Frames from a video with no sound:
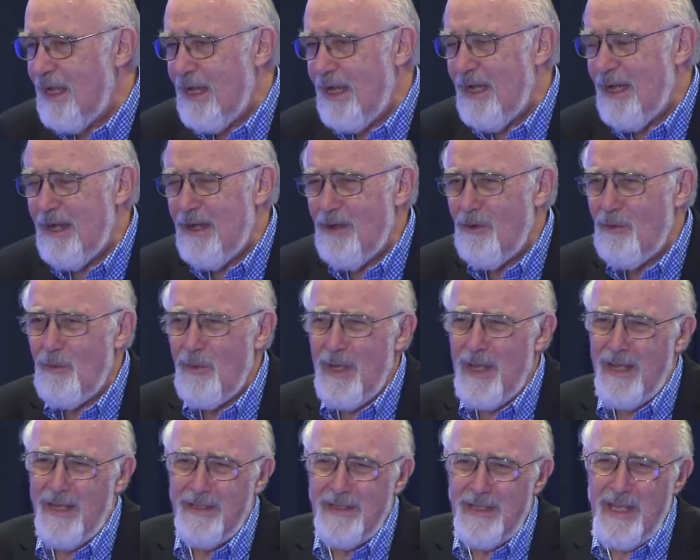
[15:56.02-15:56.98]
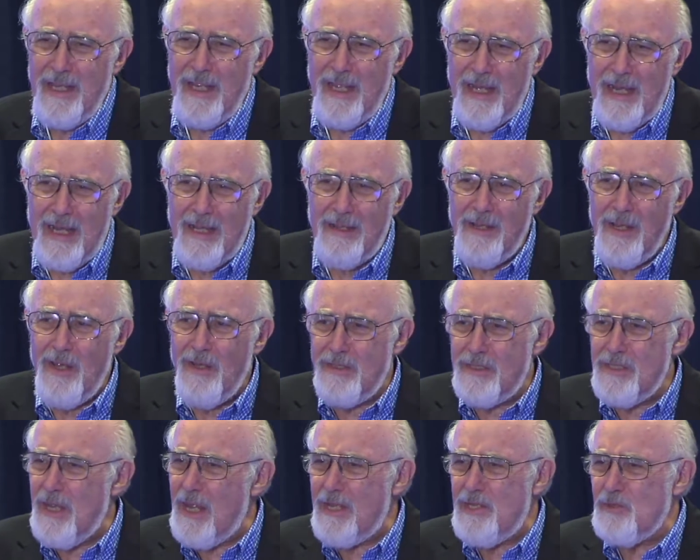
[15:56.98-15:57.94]
Oh, well, yeah,
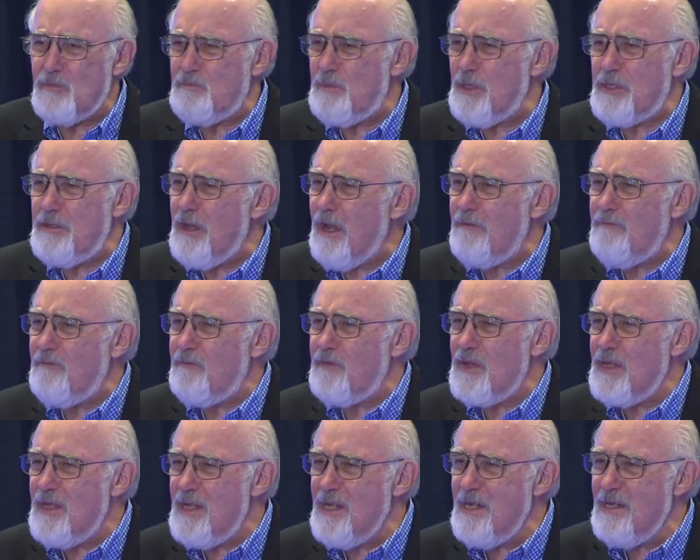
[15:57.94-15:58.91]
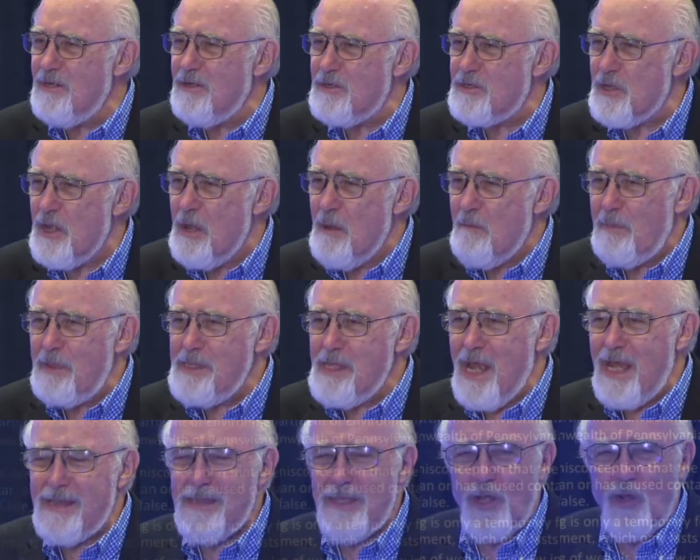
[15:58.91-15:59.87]
it's been done for years, but not in the